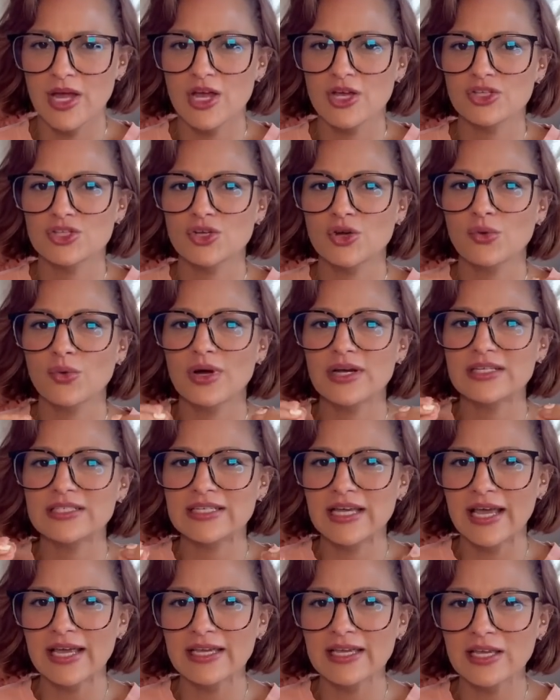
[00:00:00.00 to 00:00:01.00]
So
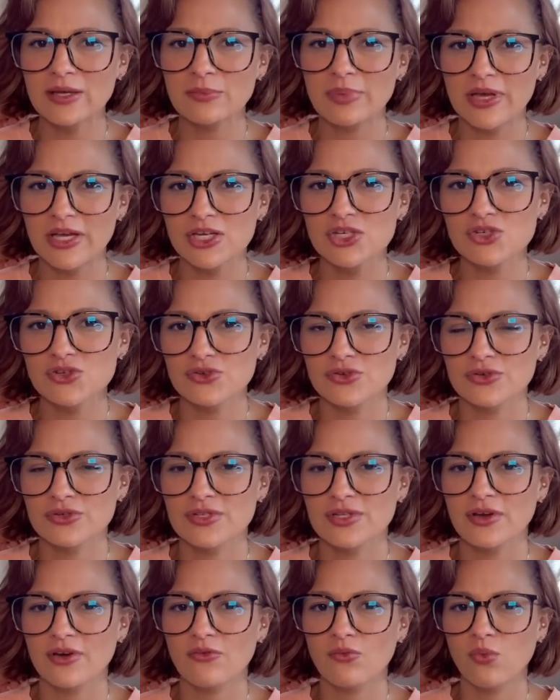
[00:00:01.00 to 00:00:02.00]
taking
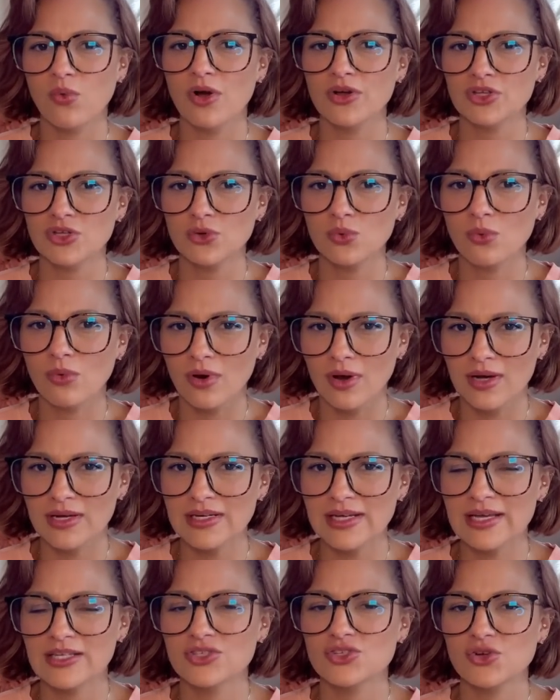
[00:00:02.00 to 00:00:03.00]
pictures of what you
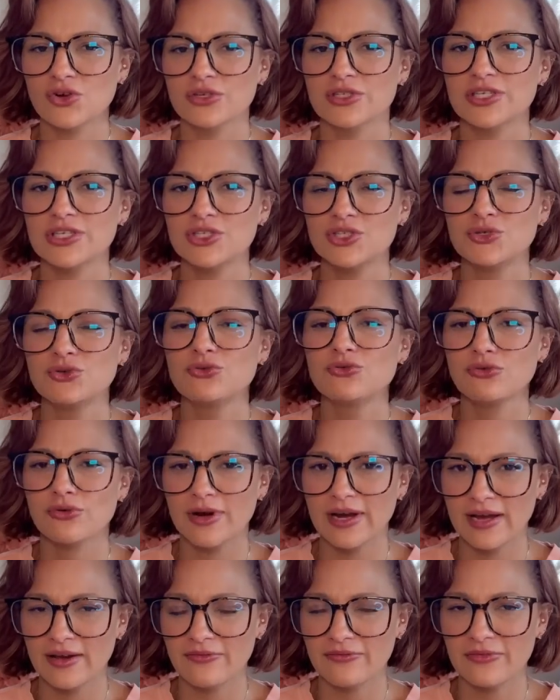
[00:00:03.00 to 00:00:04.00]
want and starting to
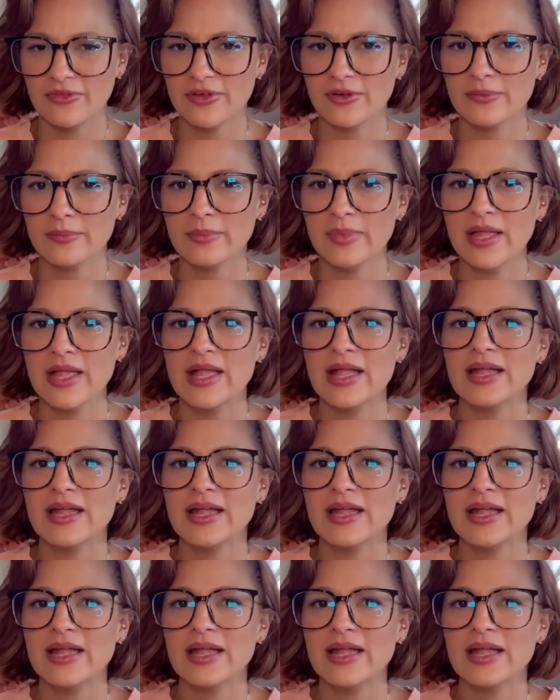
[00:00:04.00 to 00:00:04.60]
craft them